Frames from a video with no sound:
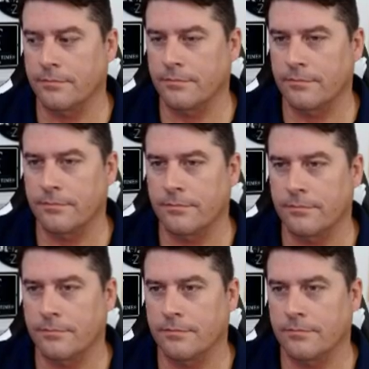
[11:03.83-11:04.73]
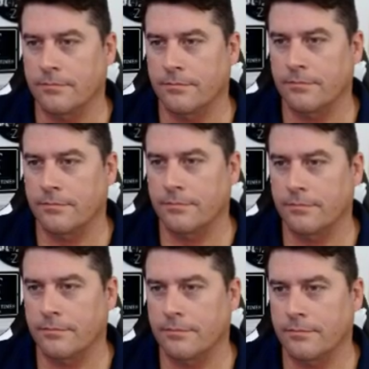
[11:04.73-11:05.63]

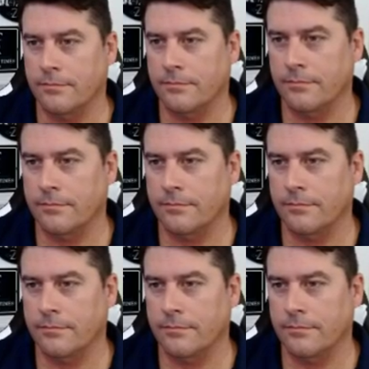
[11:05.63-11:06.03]
The person shown says nothing.